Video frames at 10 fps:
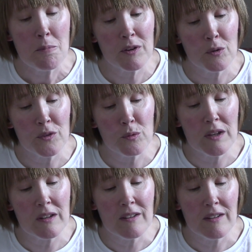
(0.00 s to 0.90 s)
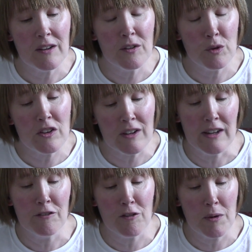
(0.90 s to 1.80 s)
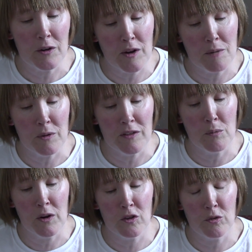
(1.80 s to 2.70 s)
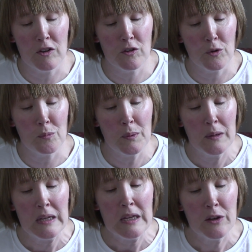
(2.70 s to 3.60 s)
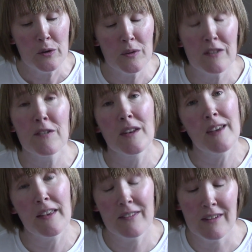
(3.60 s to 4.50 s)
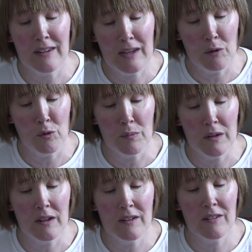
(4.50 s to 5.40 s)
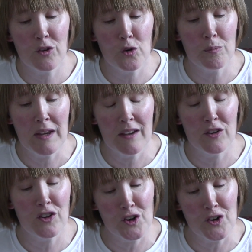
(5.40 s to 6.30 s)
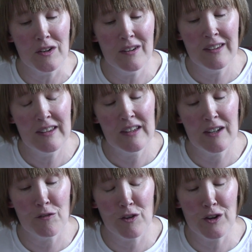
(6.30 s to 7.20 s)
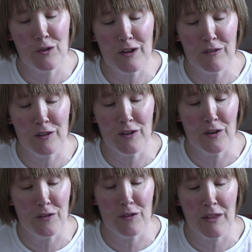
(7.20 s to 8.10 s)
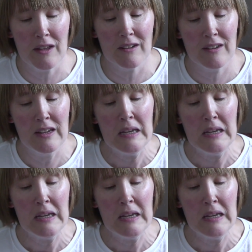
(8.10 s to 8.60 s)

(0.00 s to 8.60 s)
But it was written originally for my grandmother, Marjorie Troop, who was a fantastic needlewoman and taught me how to darn, and I'm very grateful to her for that.